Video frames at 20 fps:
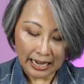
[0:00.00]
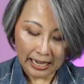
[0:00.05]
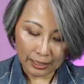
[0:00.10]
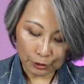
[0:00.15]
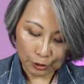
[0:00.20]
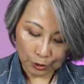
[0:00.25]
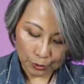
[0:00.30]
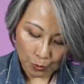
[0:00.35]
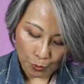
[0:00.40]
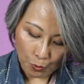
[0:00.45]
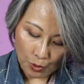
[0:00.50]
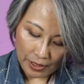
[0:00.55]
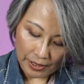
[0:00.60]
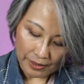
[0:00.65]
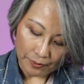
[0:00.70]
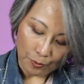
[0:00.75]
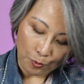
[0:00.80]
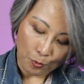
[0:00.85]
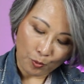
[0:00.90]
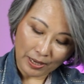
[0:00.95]
Another
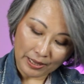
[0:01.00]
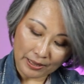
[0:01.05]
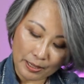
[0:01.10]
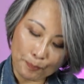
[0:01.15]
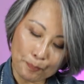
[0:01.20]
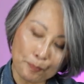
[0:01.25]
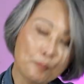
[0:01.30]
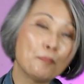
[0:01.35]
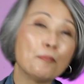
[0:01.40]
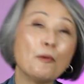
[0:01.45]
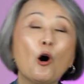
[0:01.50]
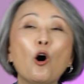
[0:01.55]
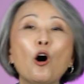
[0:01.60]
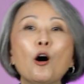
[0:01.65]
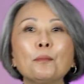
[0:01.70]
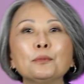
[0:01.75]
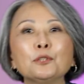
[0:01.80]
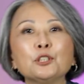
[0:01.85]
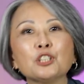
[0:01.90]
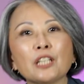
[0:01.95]
one, when the
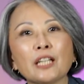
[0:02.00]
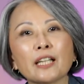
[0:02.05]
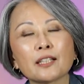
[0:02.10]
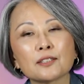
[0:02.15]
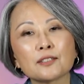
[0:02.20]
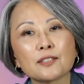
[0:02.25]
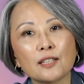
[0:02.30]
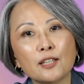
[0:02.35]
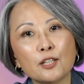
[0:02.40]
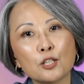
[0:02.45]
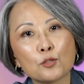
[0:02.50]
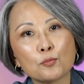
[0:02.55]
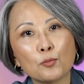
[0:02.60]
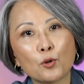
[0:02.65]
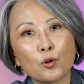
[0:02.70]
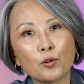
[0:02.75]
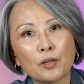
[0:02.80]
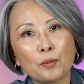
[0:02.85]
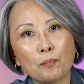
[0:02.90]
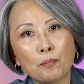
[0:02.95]
object is
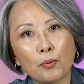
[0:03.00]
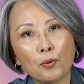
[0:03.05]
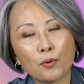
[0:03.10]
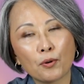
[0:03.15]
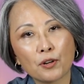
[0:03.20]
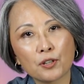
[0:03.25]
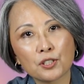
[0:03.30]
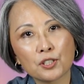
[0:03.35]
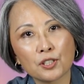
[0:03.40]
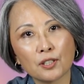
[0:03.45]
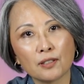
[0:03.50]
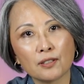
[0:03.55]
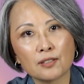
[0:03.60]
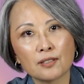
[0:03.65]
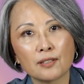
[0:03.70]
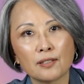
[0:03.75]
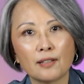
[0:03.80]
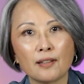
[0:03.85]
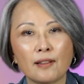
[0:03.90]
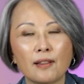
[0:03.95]
more important
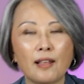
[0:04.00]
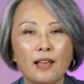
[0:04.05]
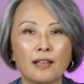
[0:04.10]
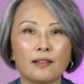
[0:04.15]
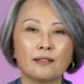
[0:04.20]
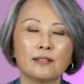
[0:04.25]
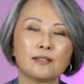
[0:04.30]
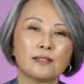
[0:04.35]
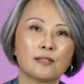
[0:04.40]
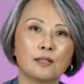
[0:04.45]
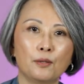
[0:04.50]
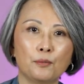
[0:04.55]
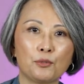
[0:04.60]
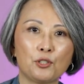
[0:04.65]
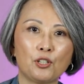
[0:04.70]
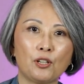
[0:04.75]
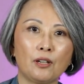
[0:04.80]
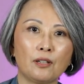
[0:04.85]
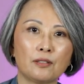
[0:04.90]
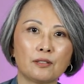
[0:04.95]
than the
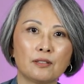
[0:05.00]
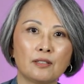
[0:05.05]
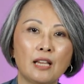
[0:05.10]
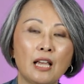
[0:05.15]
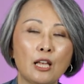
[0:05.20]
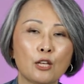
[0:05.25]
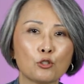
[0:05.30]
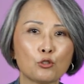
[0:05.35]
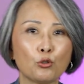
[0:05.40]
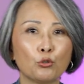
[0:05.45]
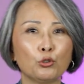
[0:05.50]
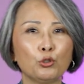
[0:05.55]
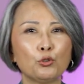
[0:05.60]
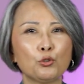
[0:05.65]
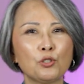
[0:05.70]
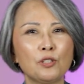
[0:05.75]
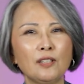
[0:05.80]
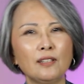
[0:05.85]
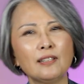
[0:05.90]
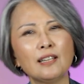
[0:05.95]
subject. So
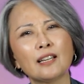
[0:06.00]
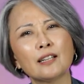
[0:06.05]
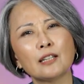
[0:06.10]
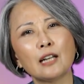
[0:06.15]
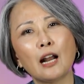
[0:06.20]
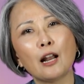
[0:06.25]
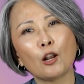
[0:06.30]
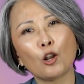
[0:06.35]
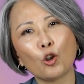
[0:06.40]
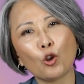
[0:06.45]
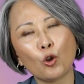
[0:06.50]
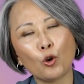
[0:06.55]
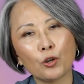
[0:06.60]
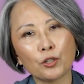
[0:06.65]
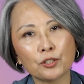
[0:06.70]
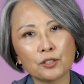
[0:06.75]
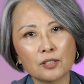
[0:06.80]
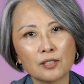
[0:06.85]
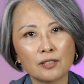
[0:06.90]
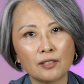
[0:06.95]
you see that a
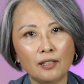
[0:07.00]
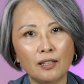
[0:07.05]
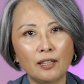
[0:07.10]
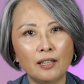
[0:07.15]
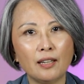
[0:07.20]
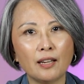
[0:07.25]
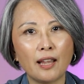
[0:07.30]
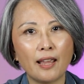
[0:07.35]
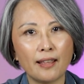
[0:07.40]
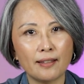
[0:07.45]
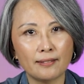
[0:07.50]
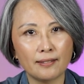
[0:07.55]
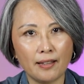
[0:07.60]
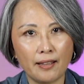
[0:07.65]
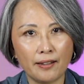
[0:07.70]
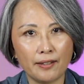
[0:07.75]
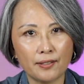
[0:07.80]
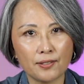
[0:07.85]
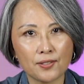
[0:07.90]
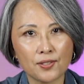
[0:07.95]
lot in
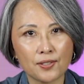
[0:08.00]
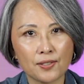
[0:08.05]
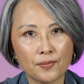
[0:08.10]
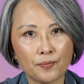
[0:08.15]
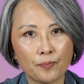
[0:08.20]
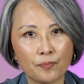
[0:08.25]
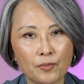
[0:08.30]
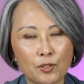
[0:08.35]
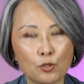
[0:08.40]
headlines.